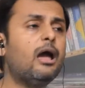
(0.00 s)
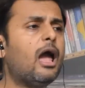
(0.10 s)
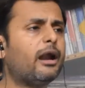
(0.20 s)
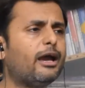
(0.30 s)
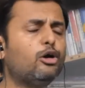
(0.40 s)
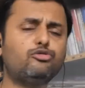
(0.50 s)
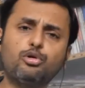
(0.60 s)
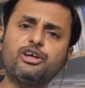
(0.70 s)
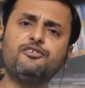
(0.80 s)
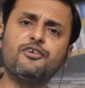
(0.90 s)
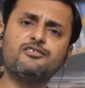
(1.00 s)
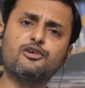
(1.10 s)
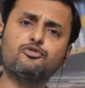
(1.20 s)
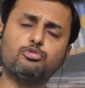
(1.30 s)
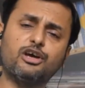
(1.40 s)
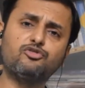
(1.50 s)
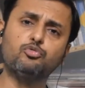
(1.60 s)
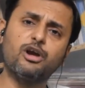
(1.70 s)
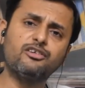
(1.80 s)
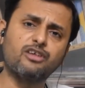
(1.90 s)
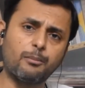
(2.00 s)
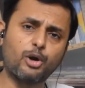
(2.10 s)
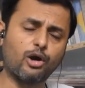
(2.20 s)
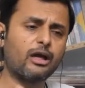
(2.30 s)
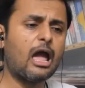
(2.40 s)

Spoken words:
and I also teach physics to the students abroad.